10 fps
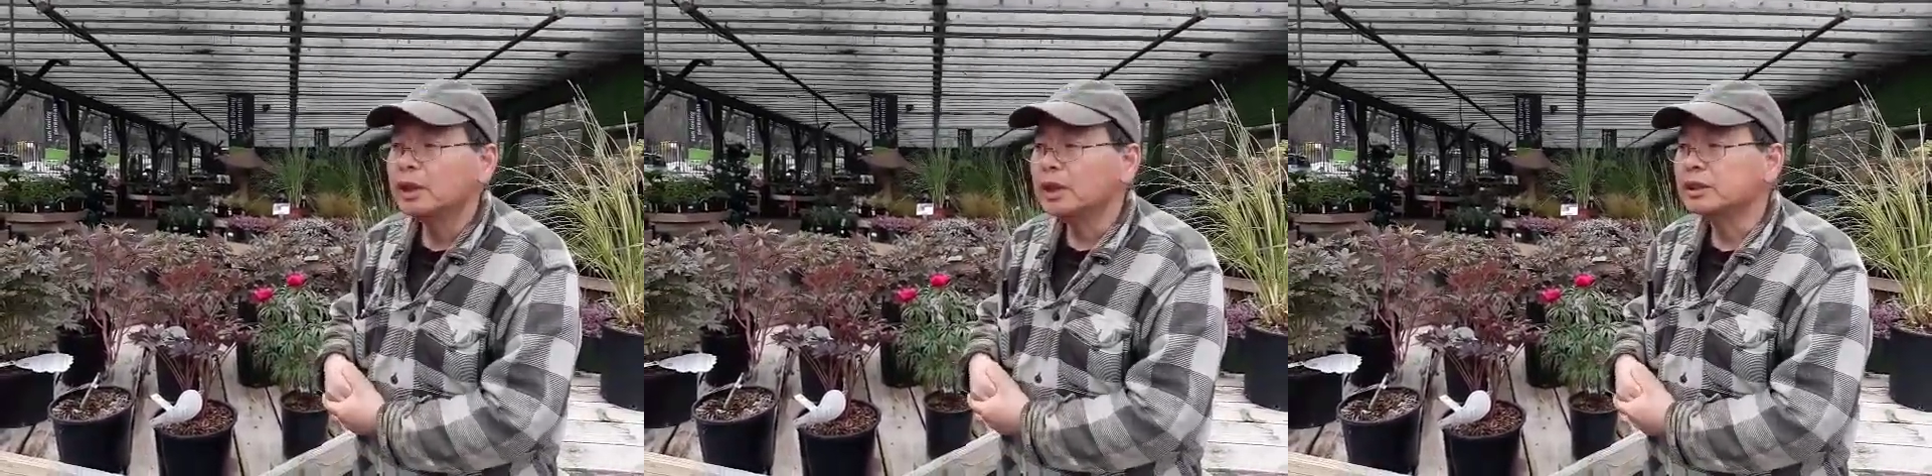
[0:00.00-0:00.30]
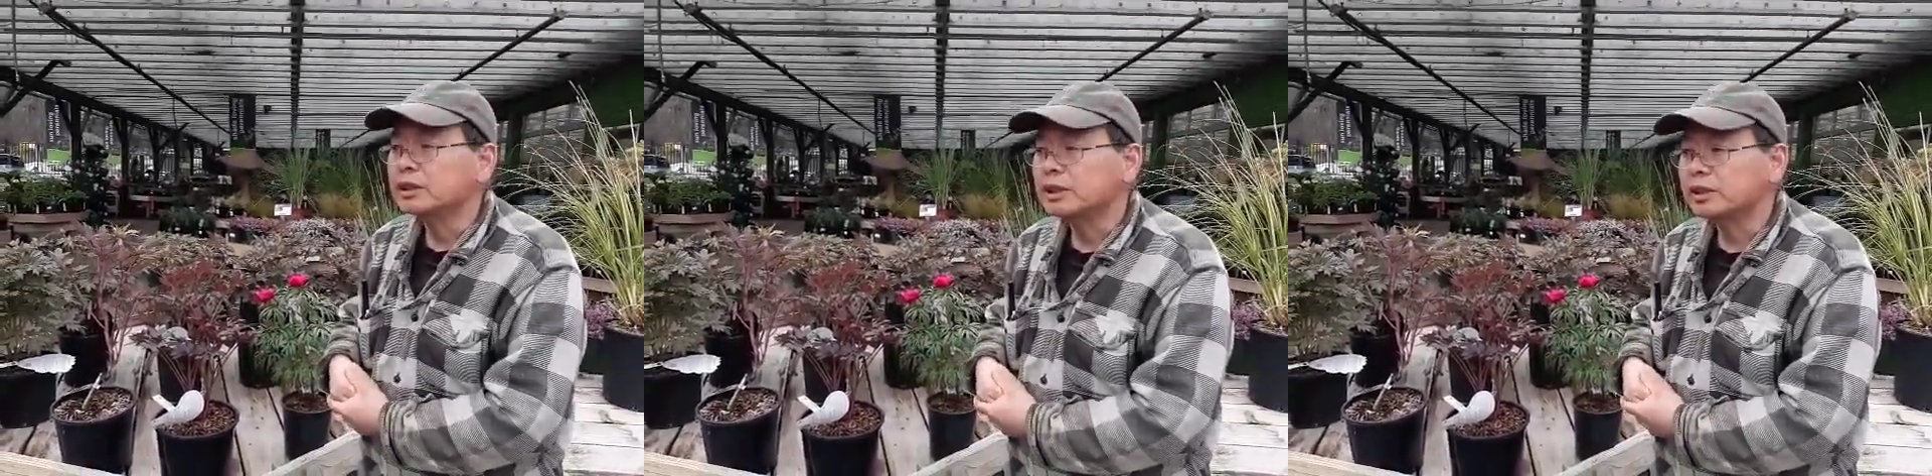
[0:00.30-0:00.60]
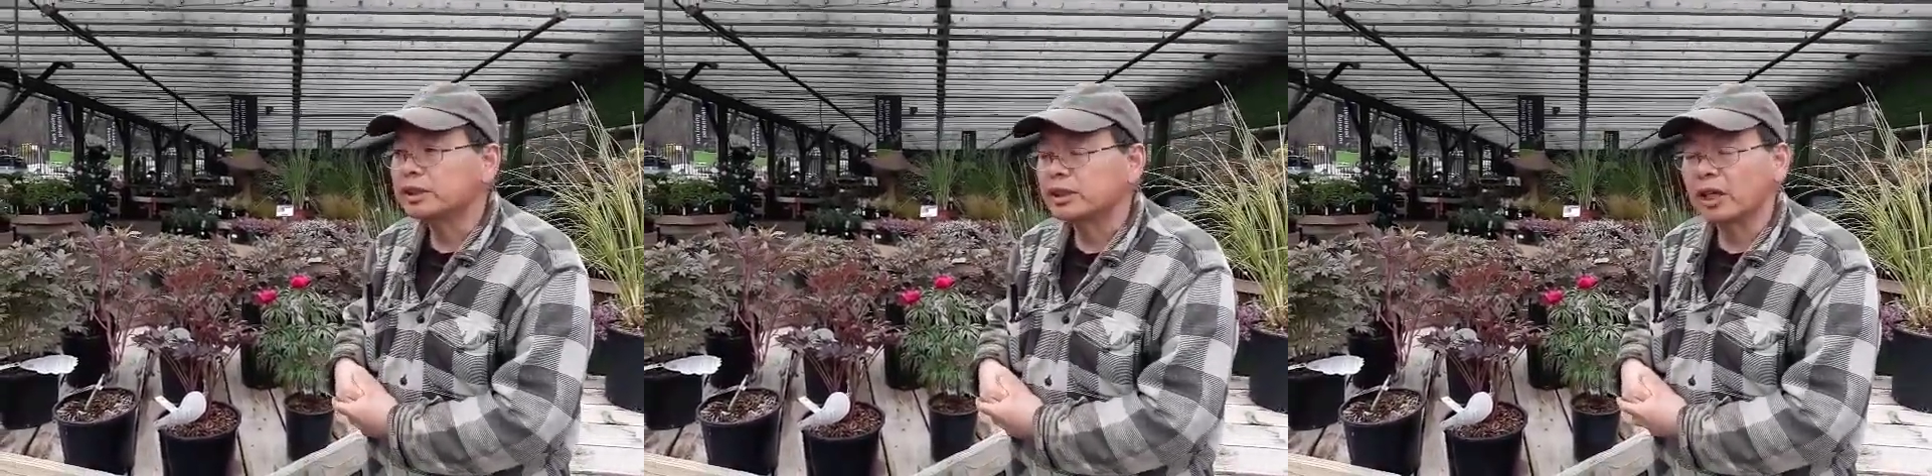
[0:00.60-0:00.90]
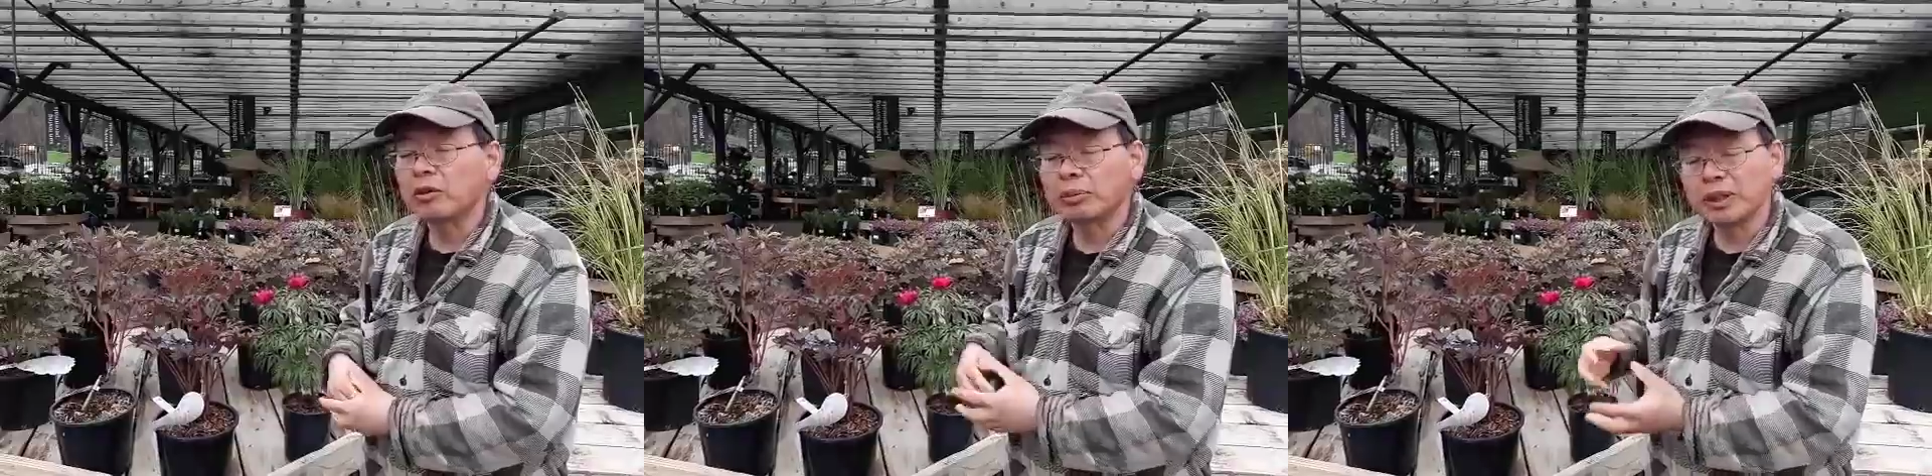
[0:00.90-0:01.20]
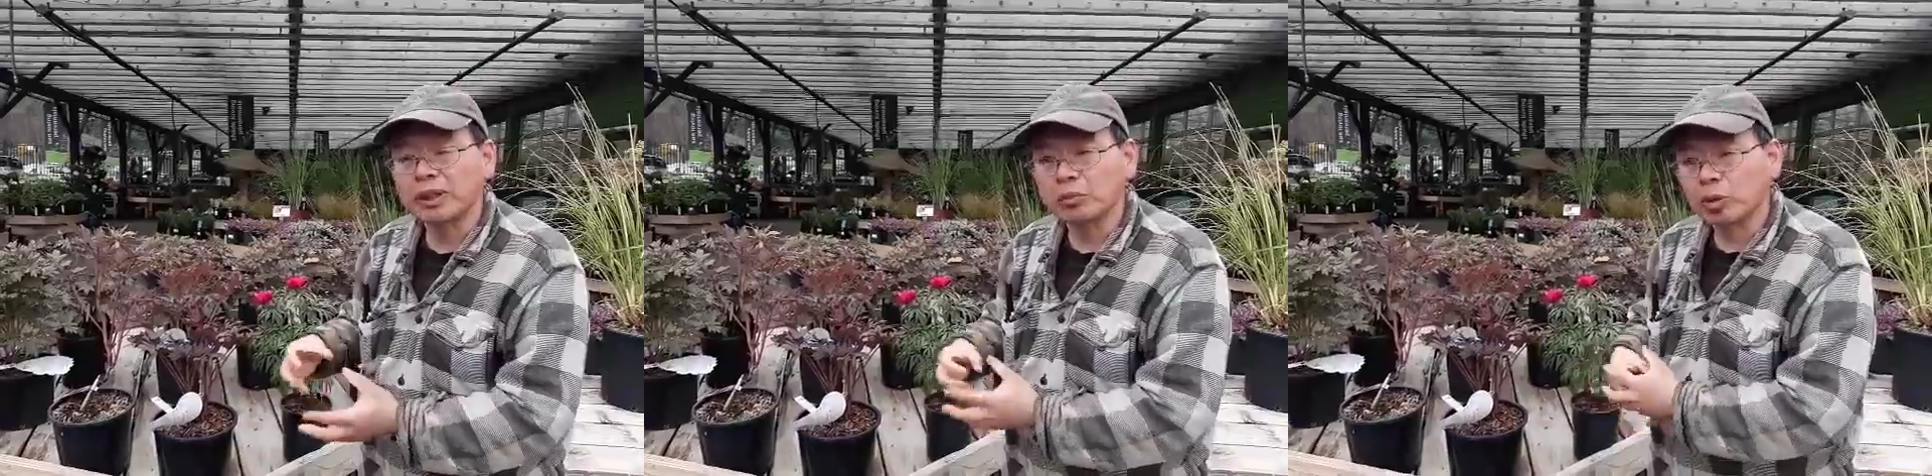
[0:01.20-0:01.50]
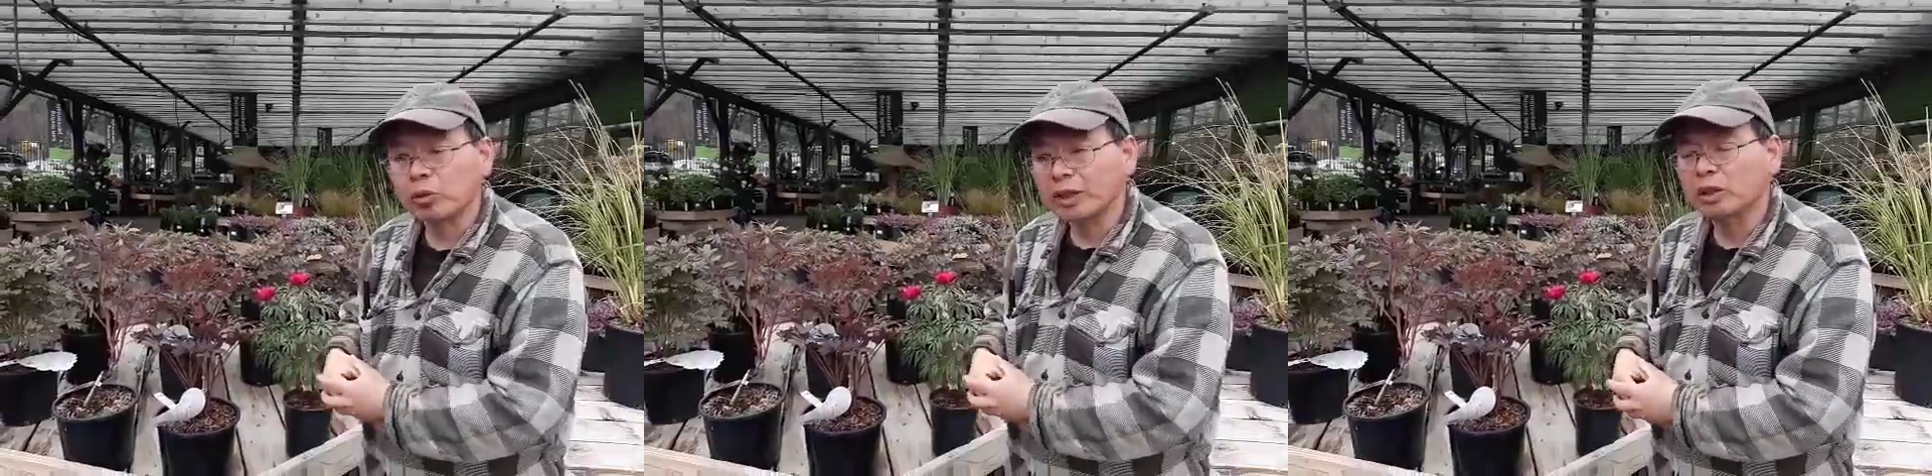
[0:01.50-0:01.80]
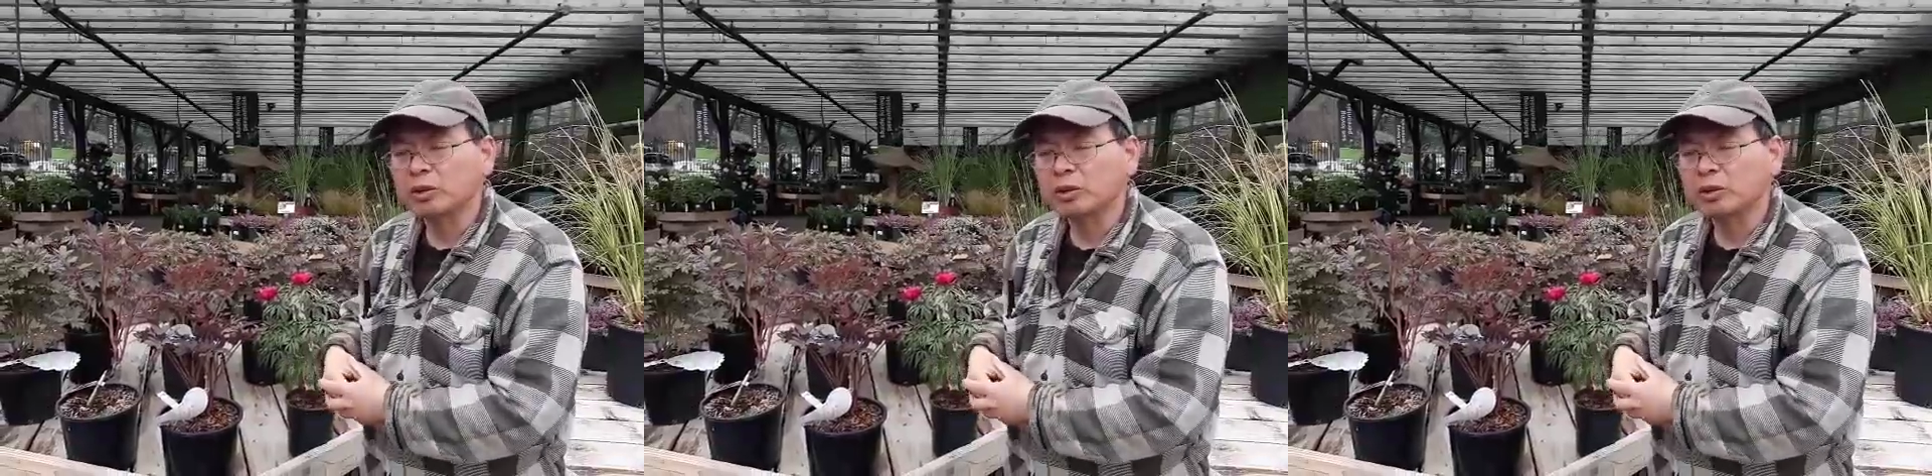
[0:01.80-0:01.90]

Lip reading: It's a type of peony mold right now,